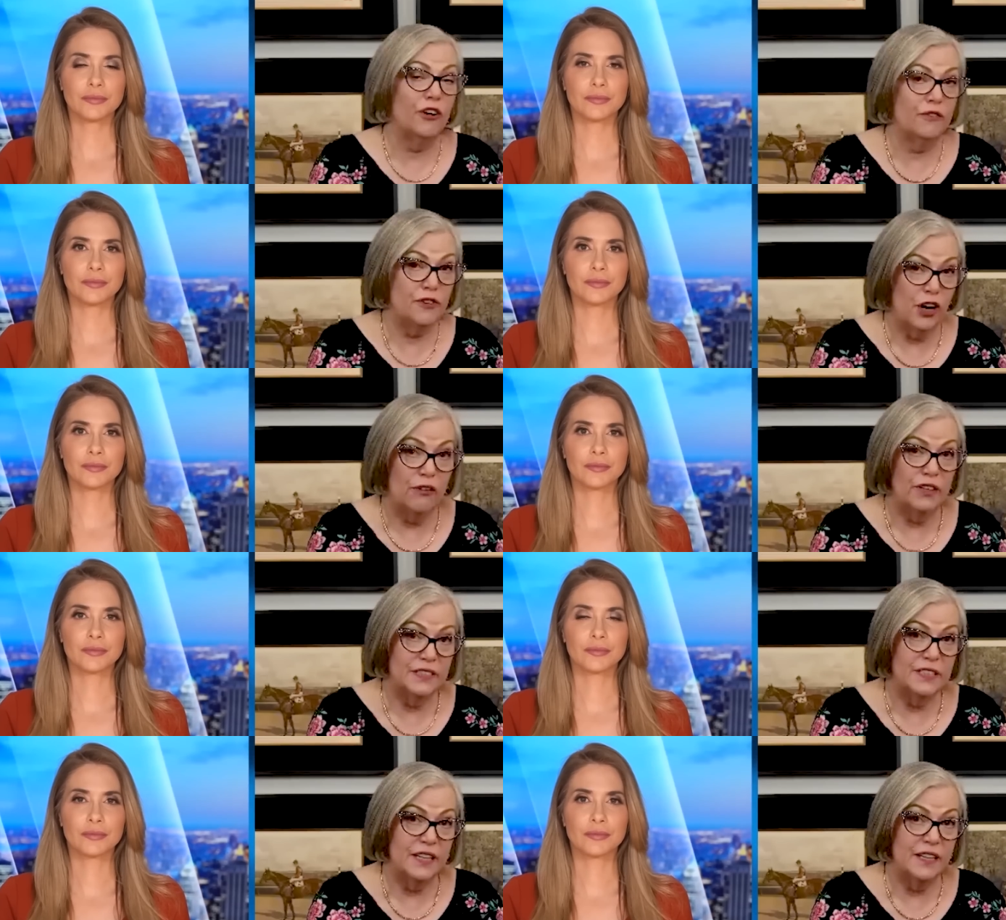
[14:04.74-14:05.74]

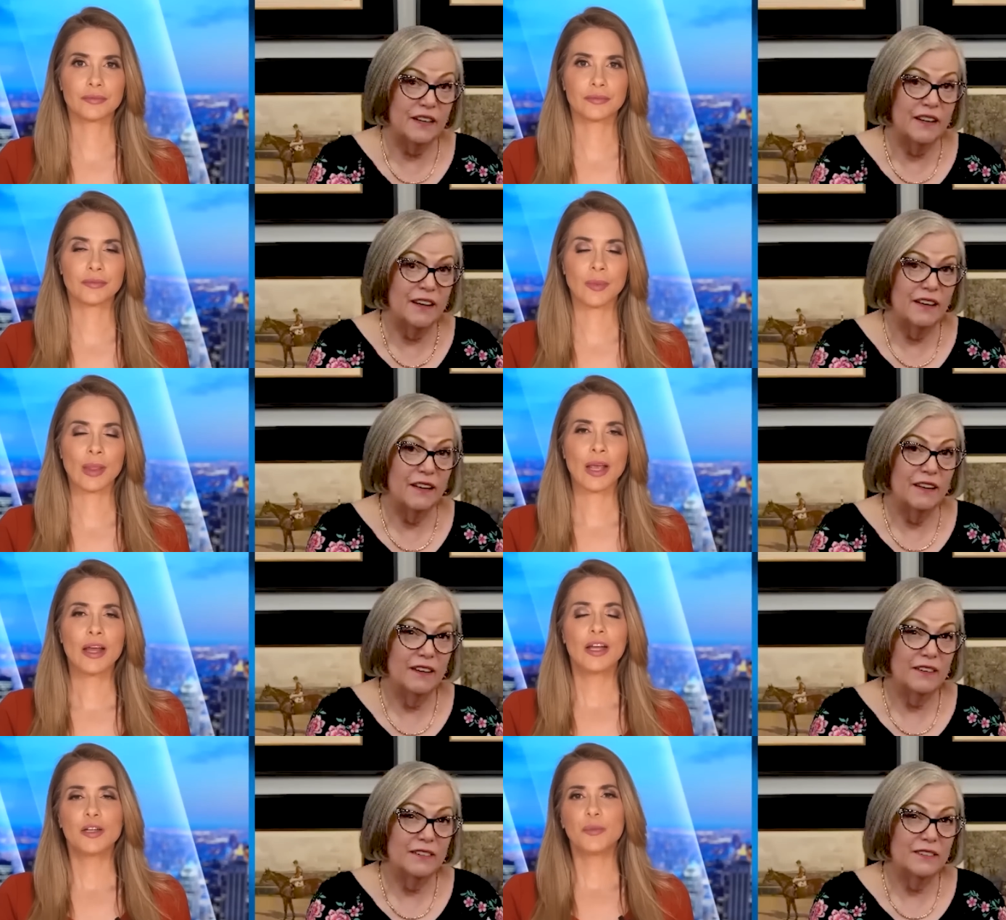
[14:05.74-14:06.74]
Speaker 1: currency.
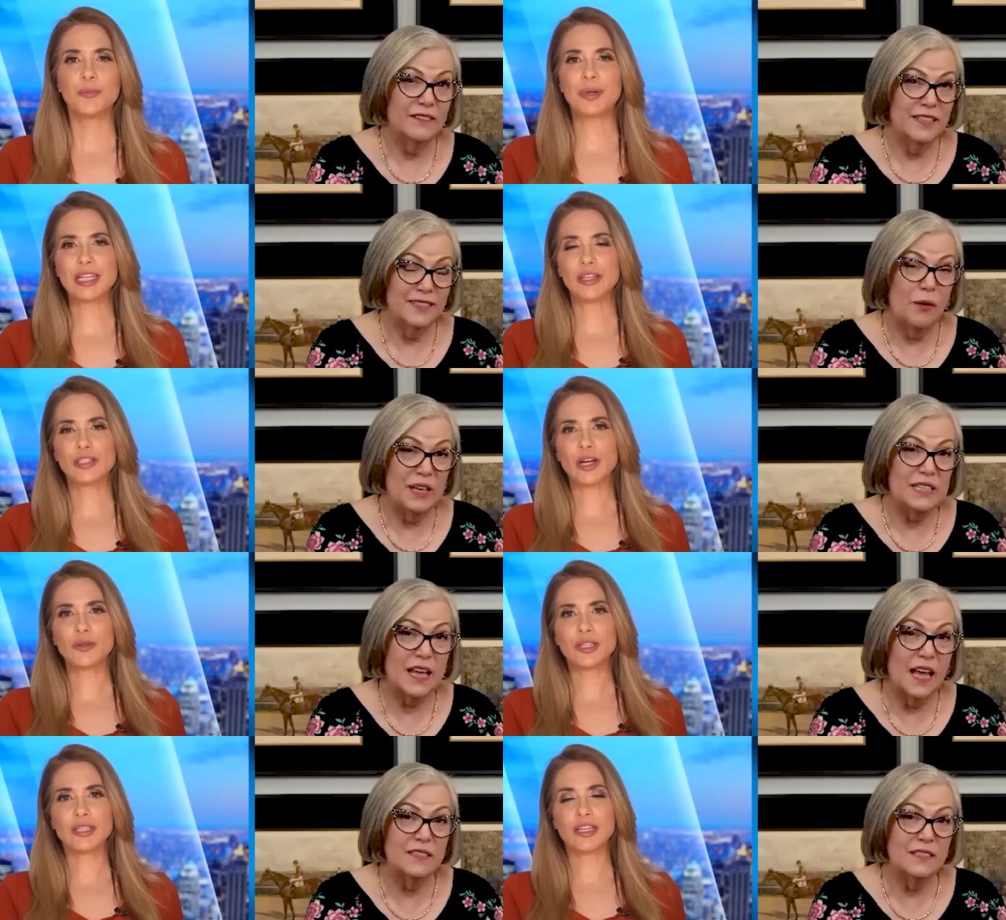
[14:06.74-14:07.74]
Does that but make you
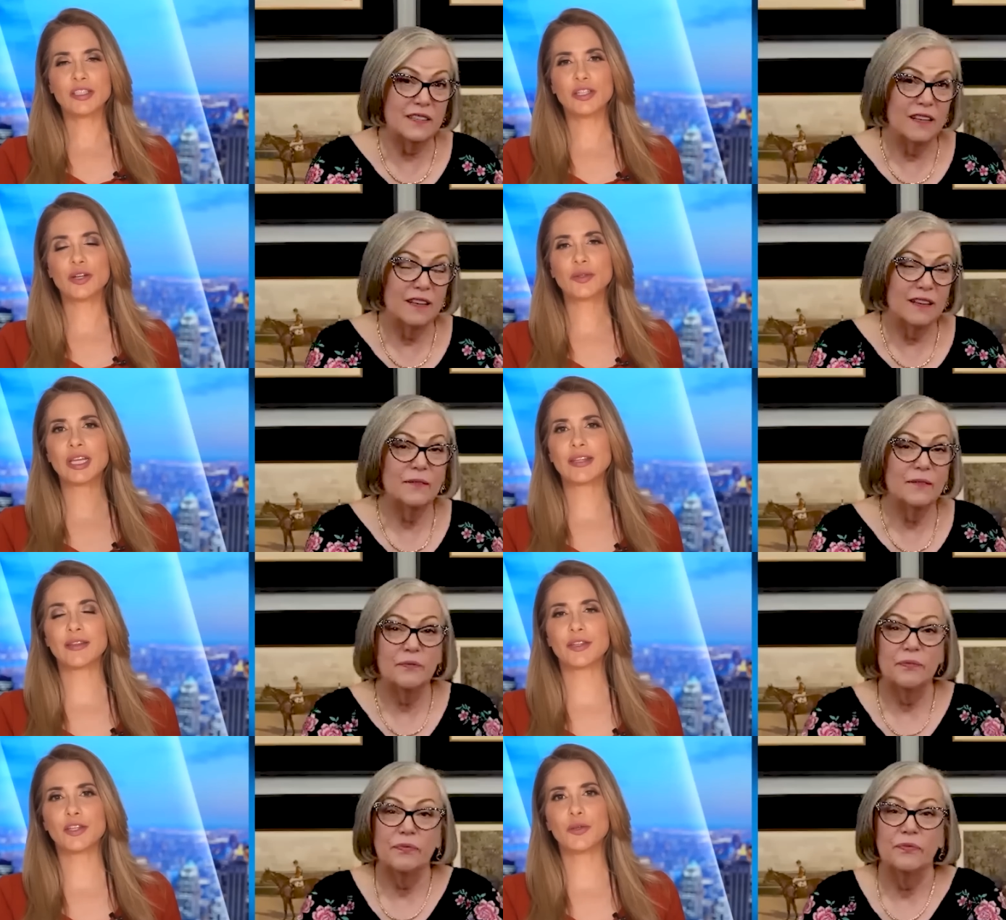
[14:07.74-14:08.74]
sense?
Speaker 2: don't you don't think
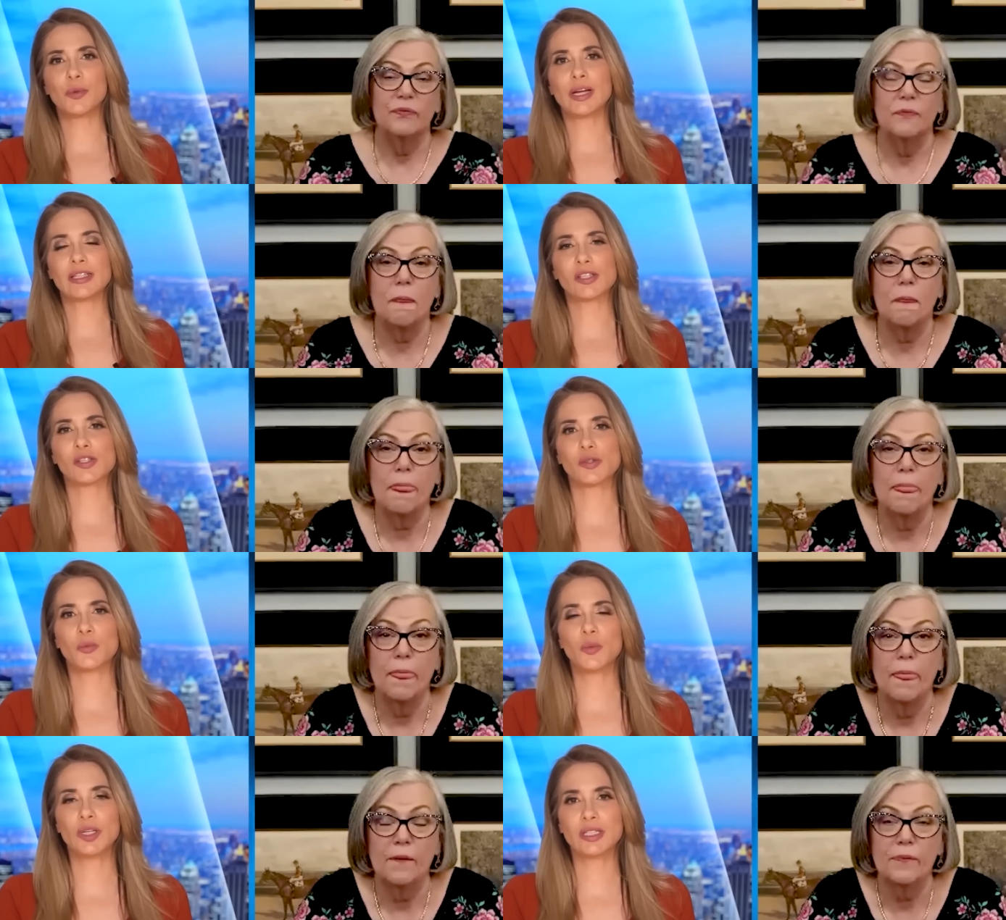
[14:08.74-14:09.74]
that the U.S.
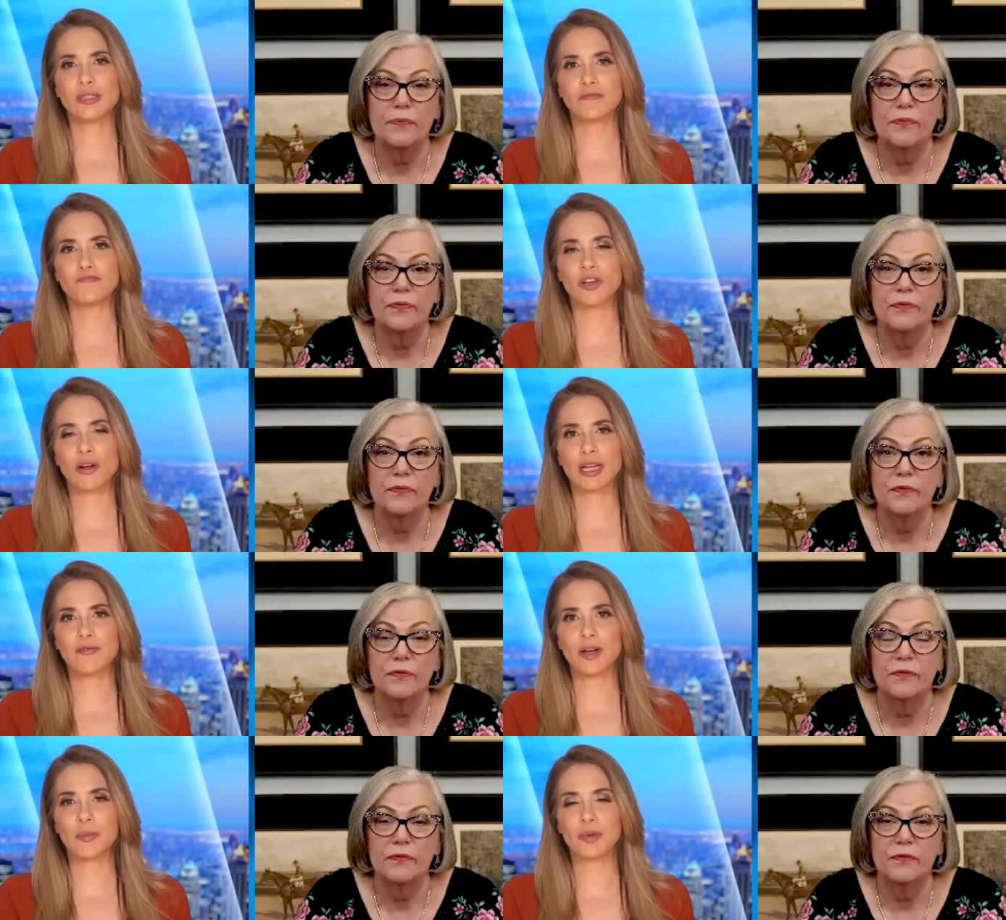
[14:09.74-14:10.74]
would not
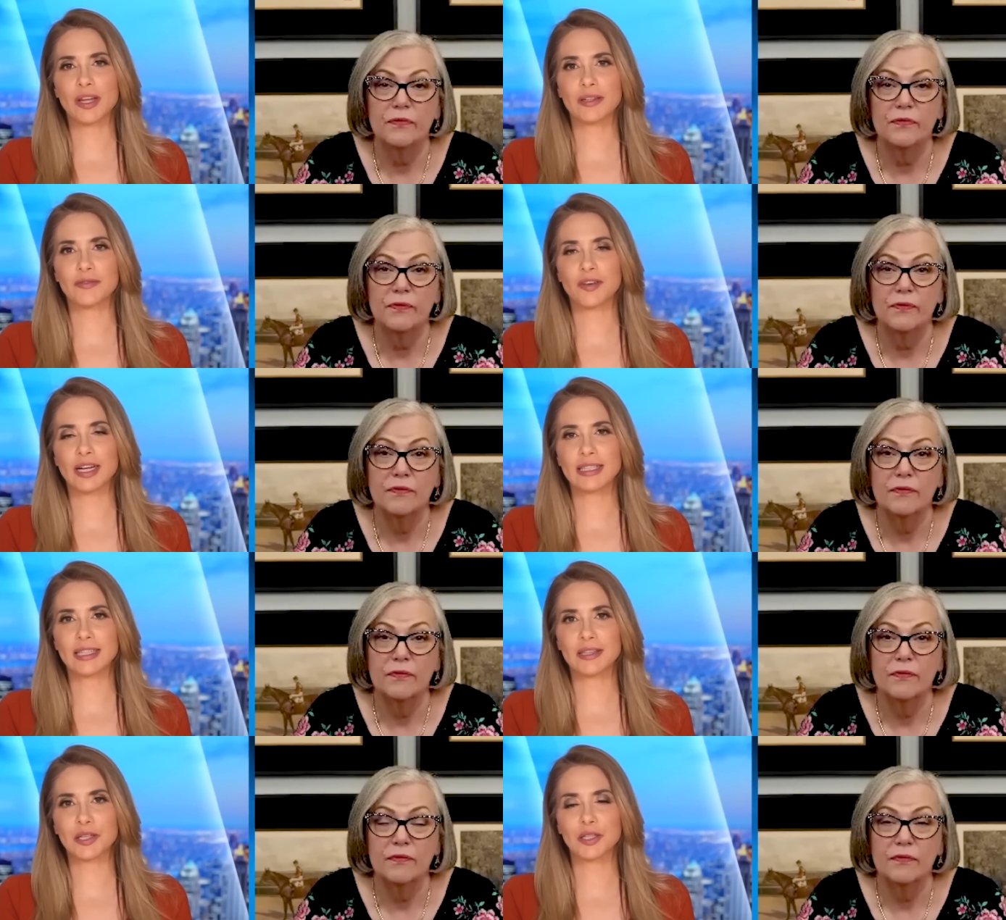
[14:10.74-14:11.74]
give up without a fight?
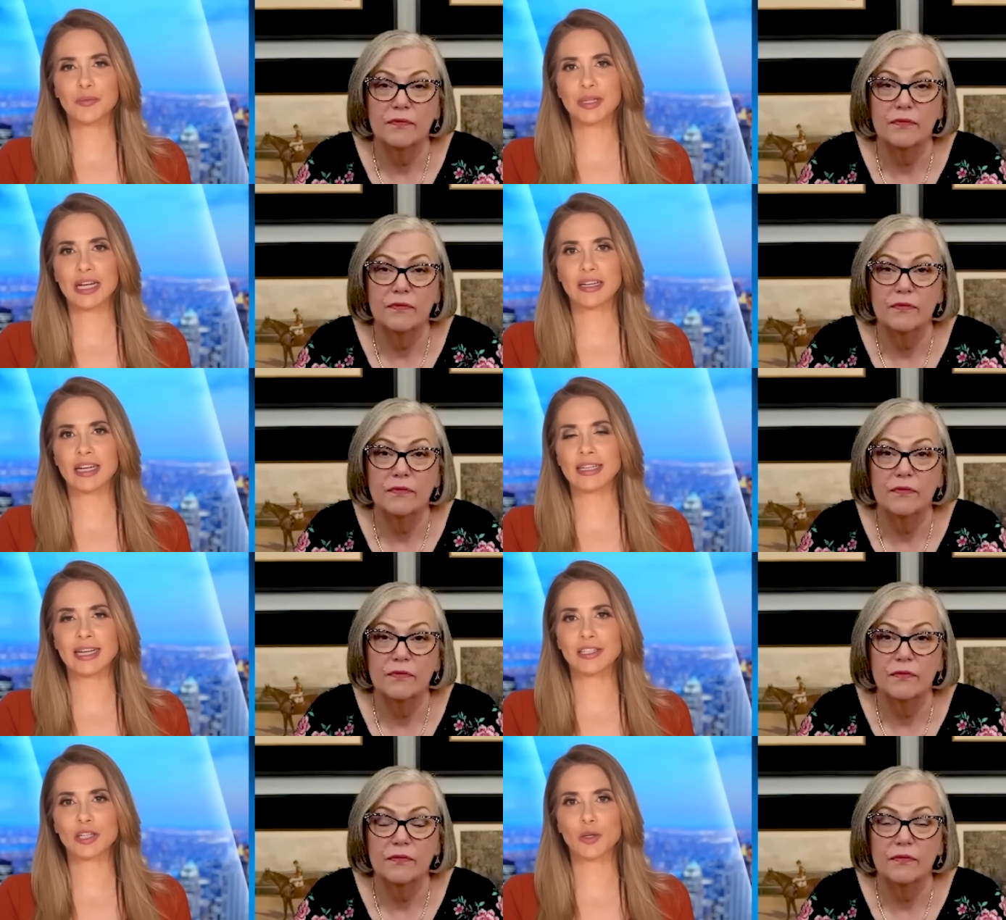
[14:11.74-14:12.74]
That there could be a
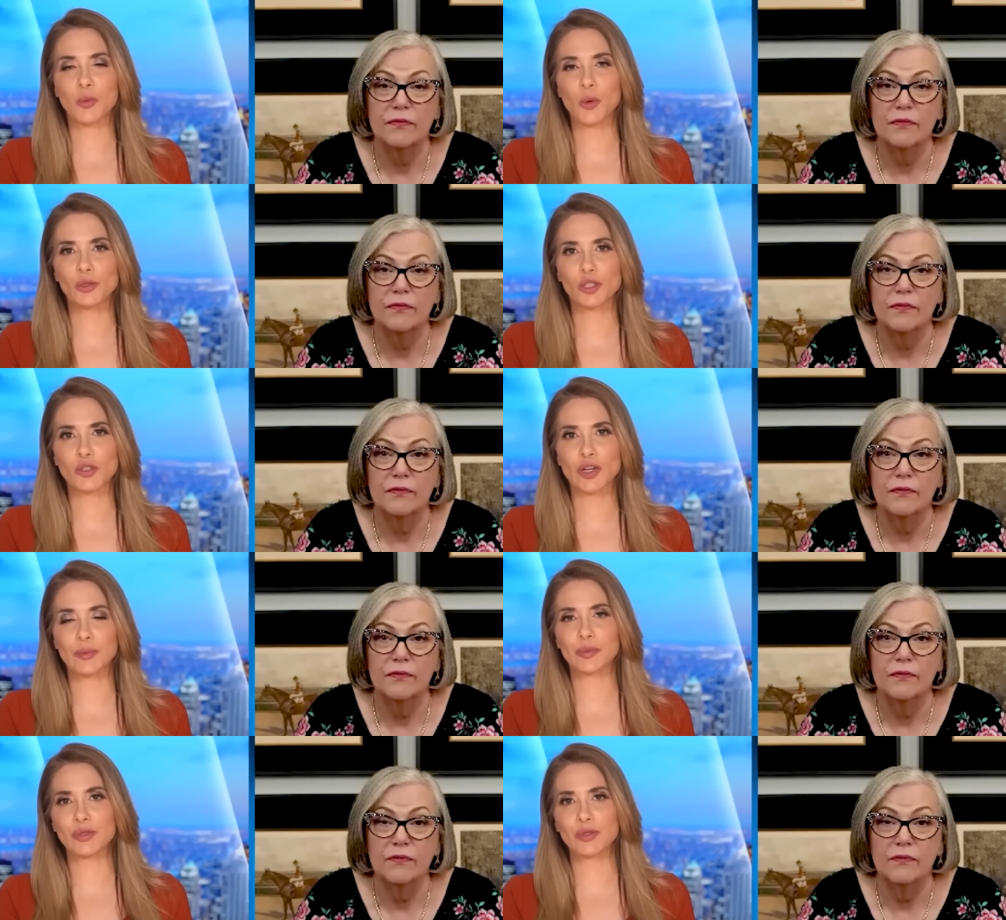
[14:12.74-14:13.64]
kinetic war to try and